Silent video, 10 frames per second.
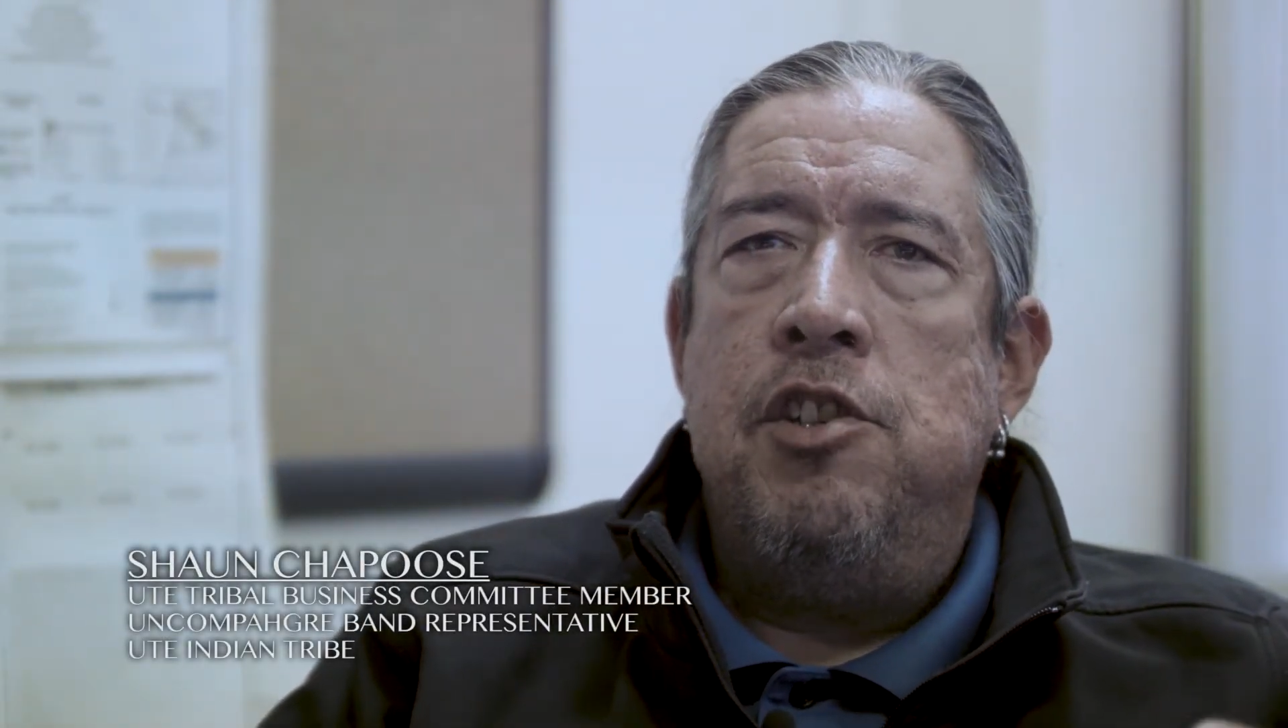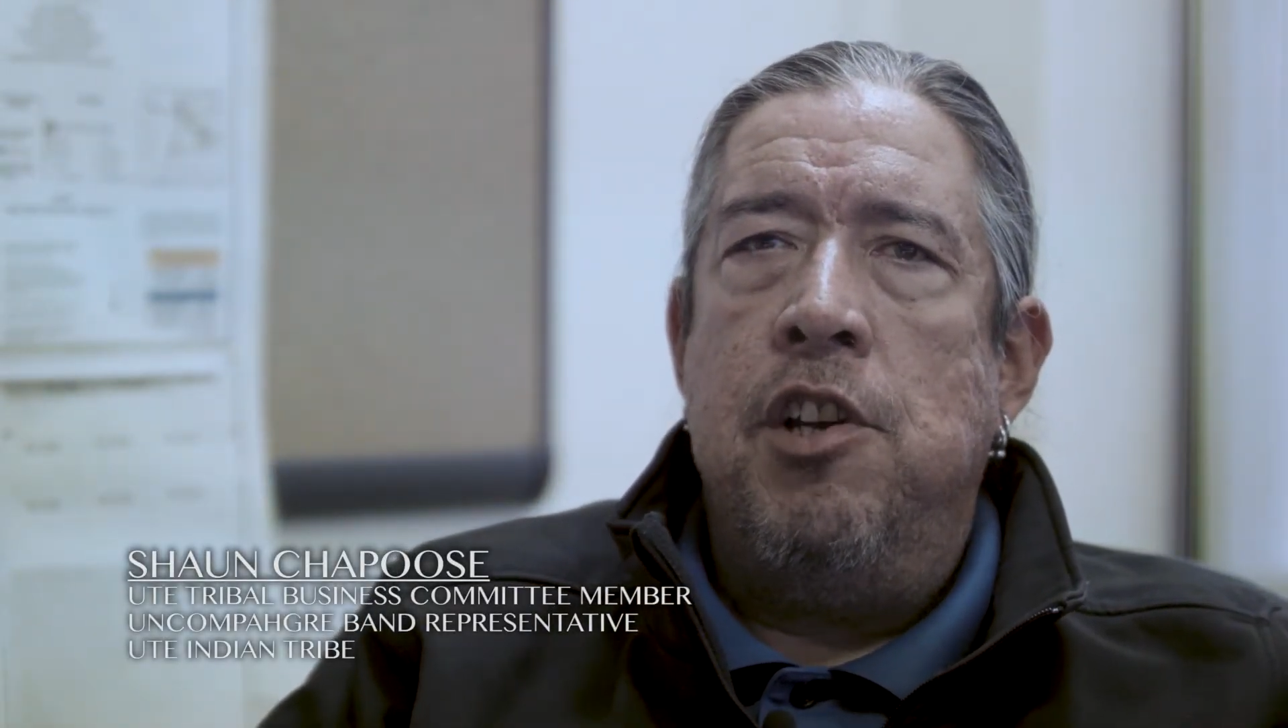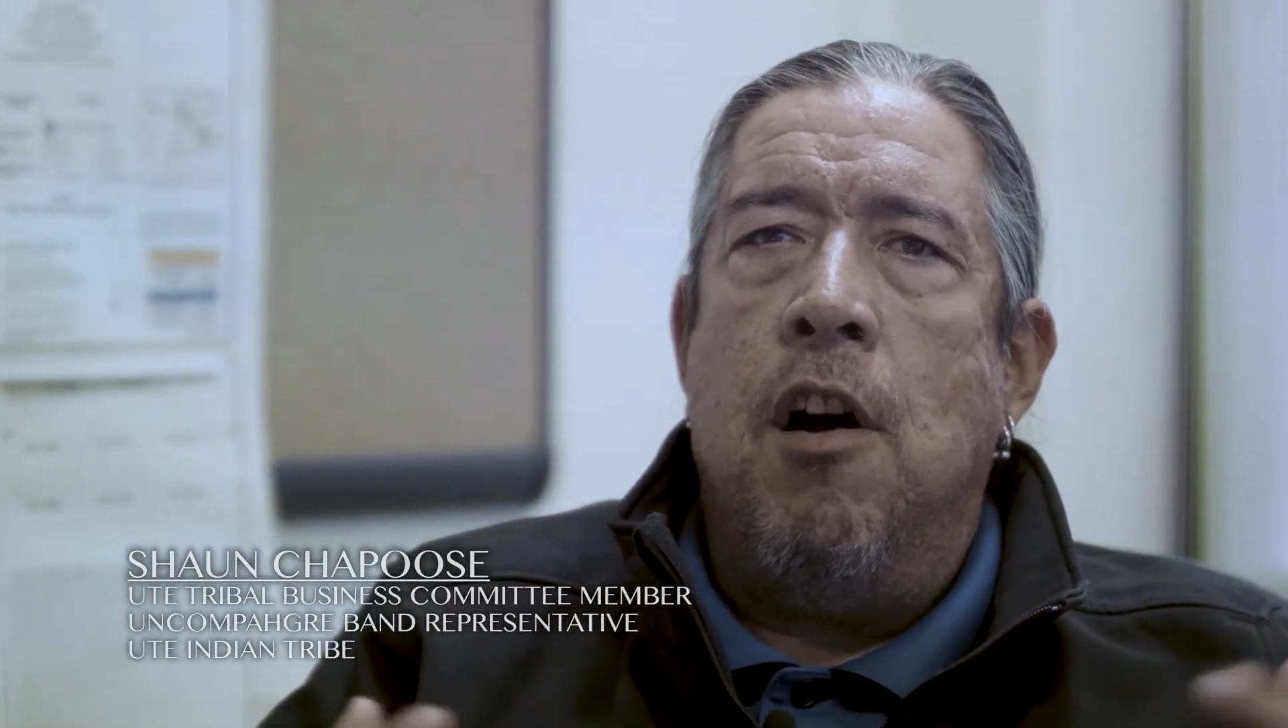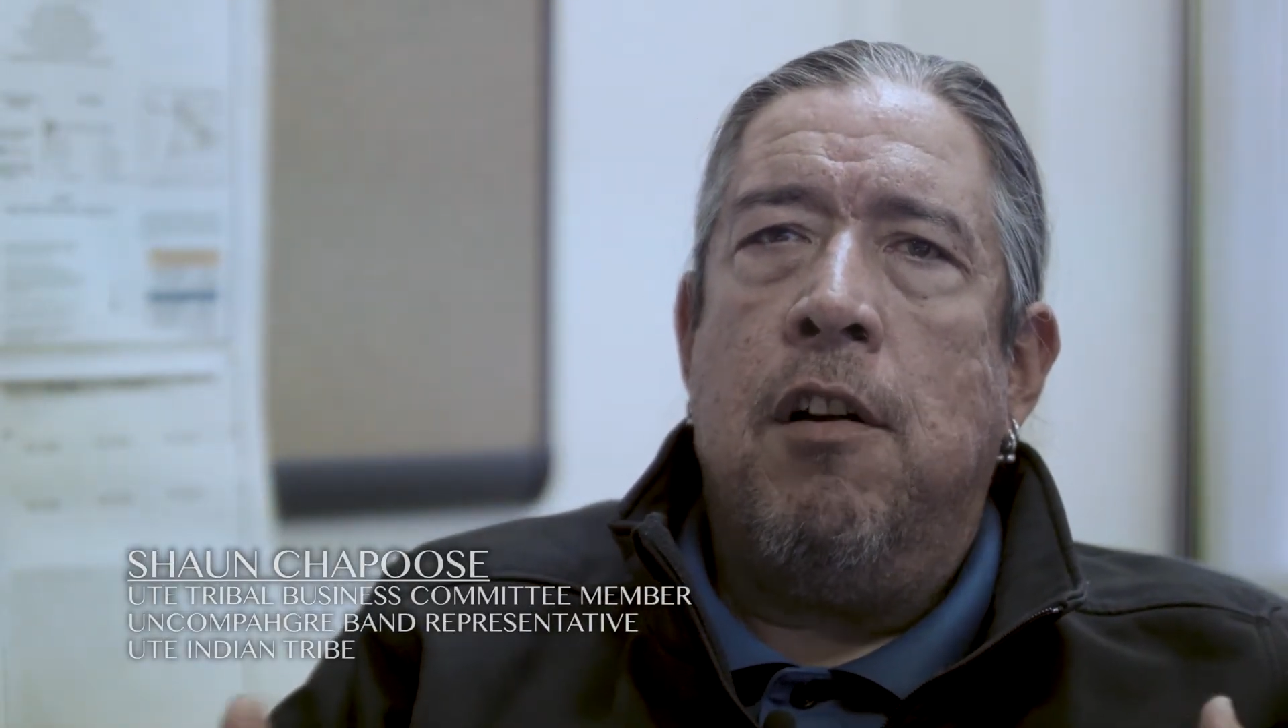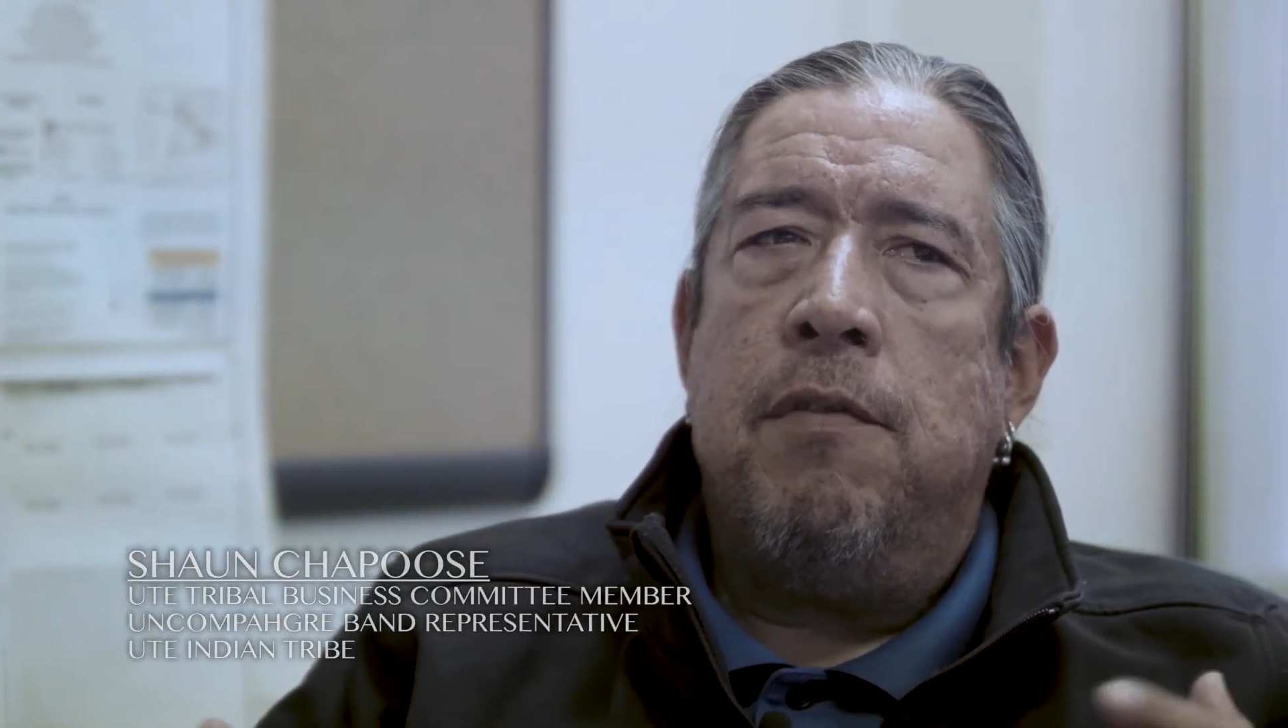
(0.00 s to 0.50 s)

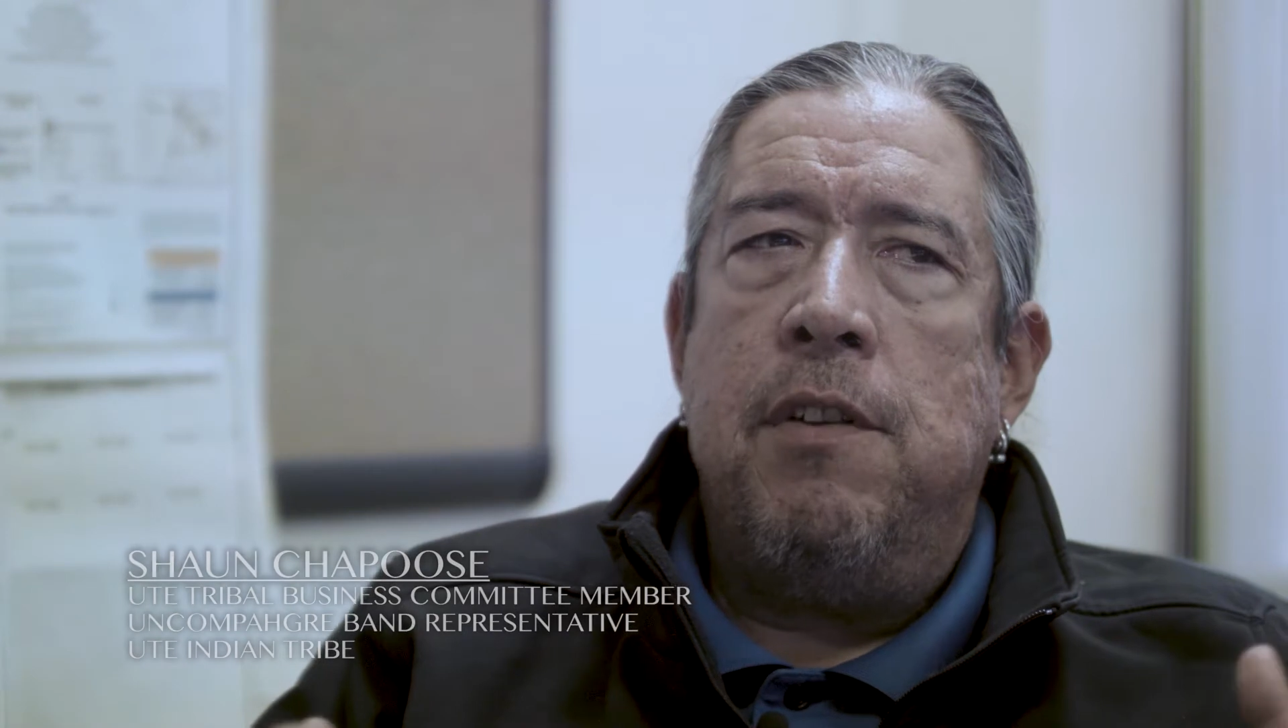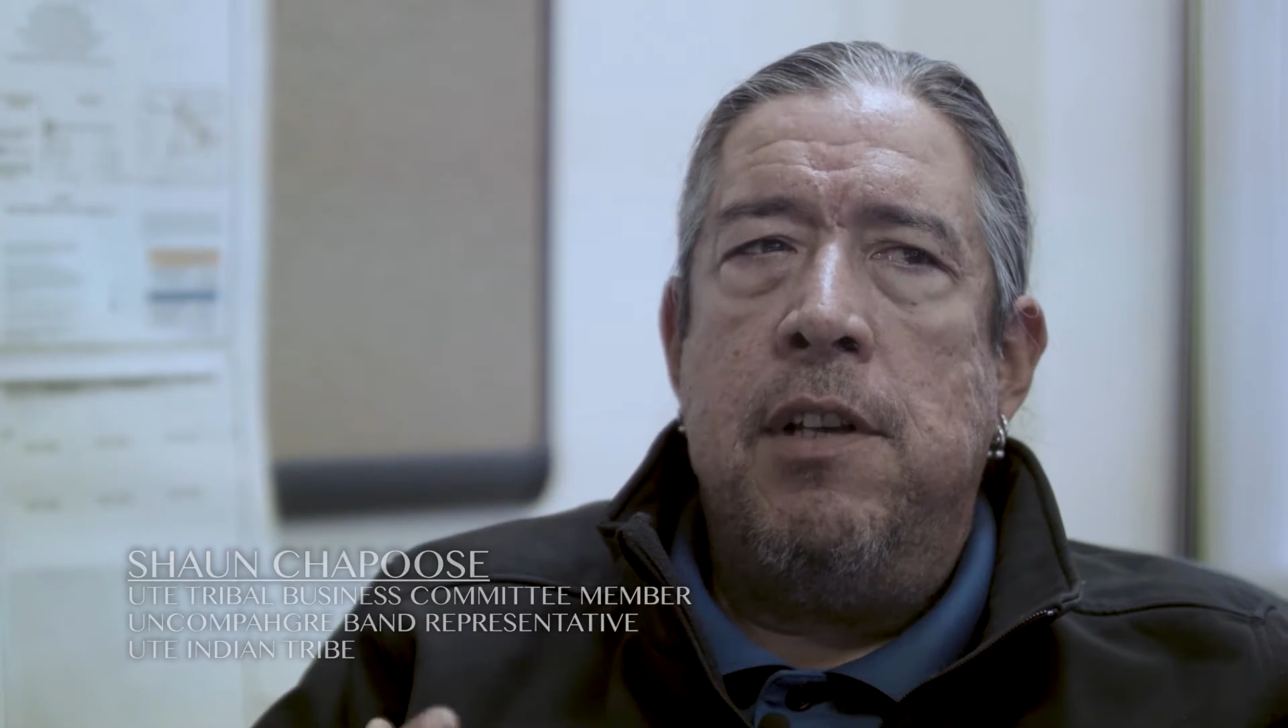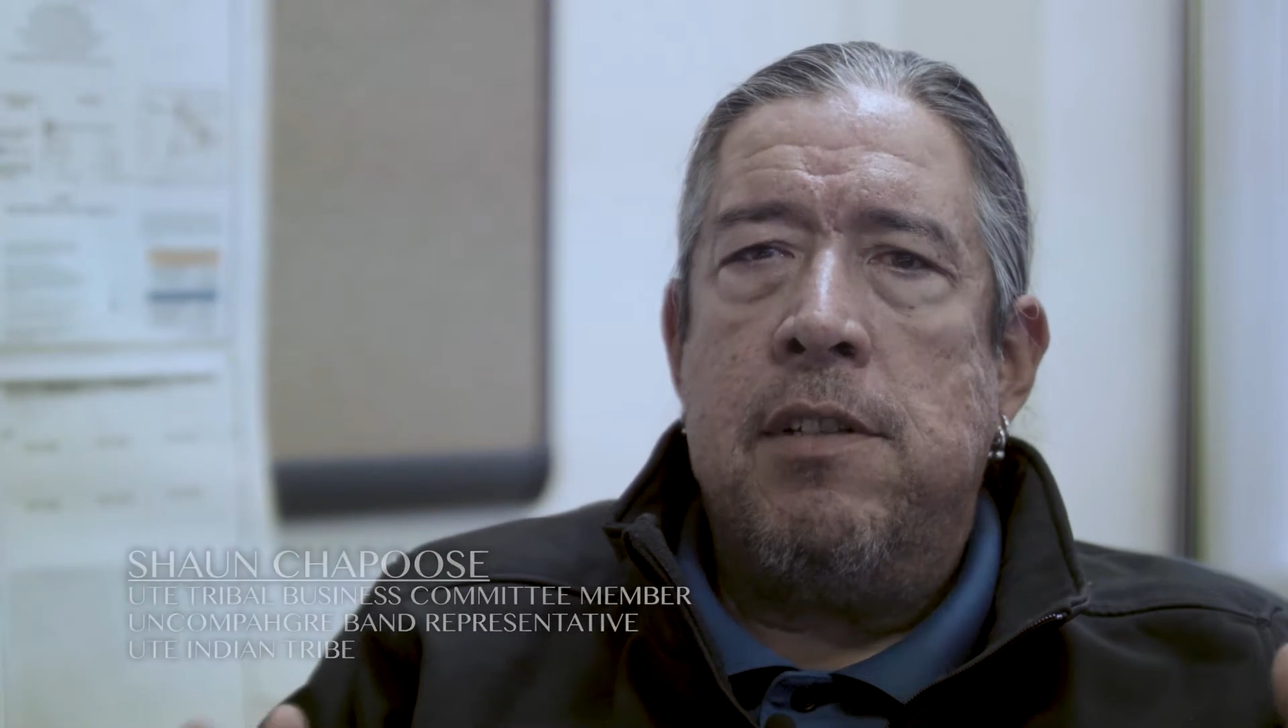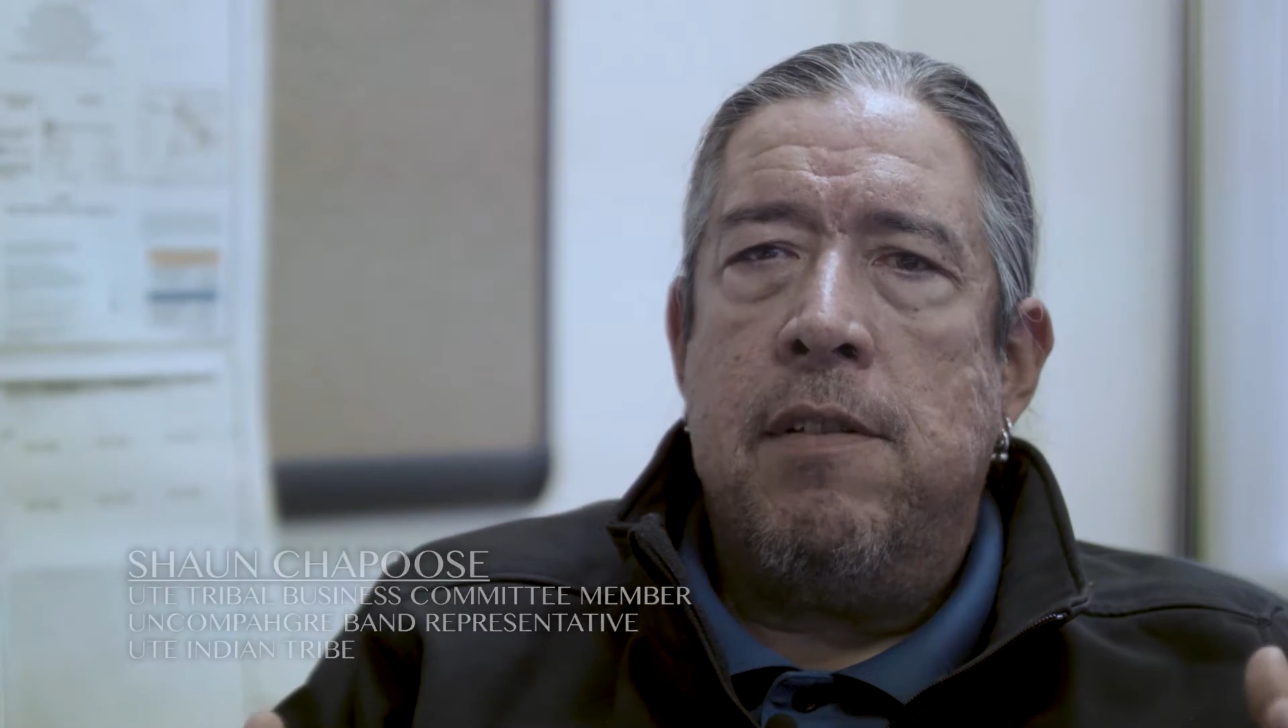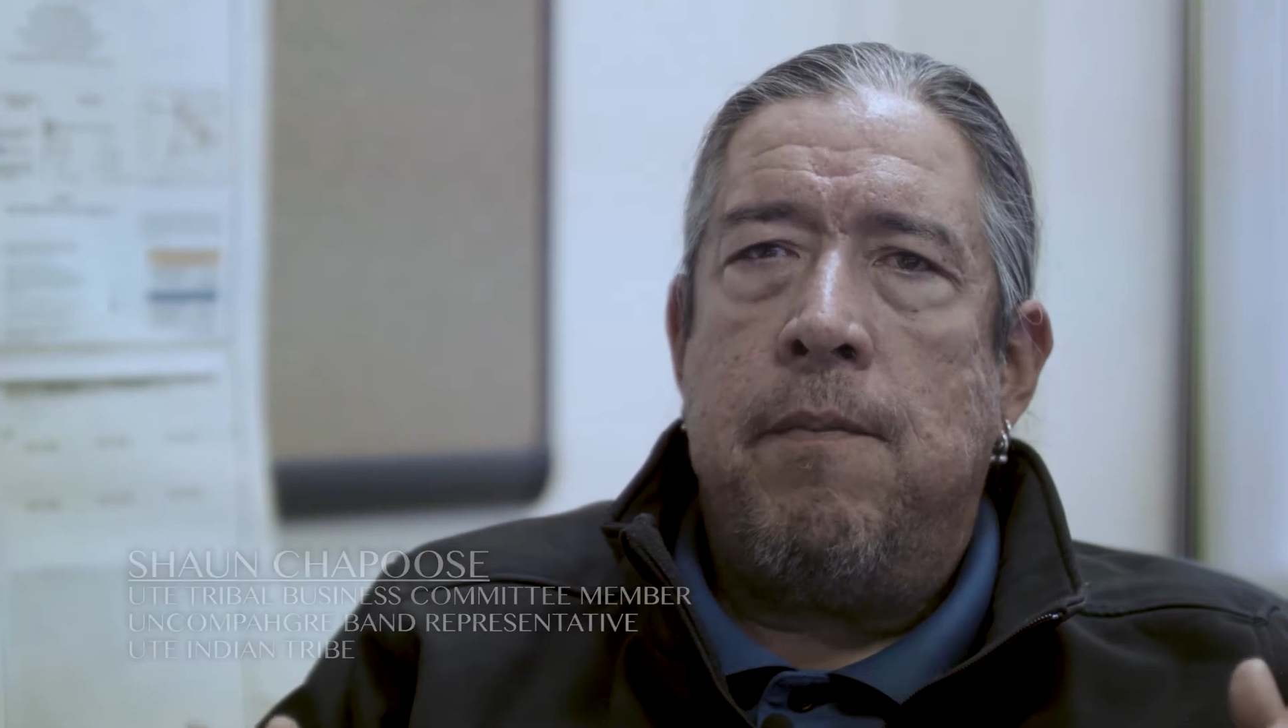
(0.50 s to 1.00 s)

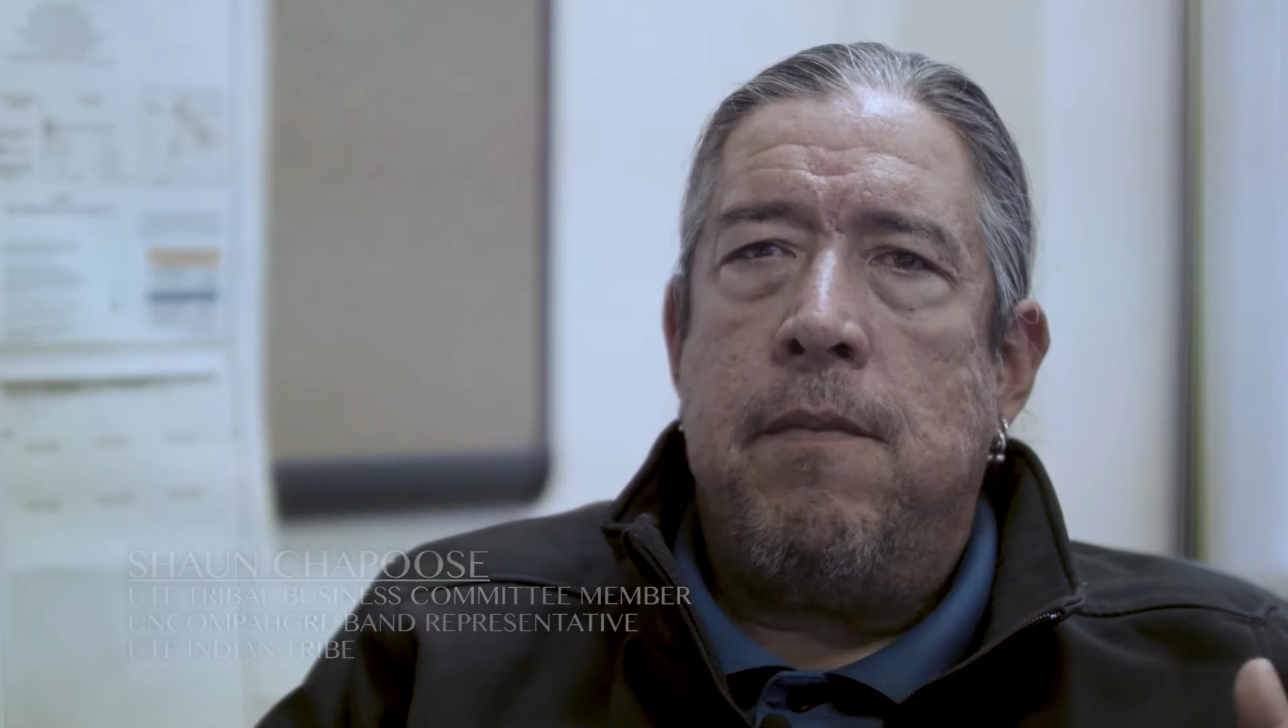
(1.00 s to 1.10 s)
geographies.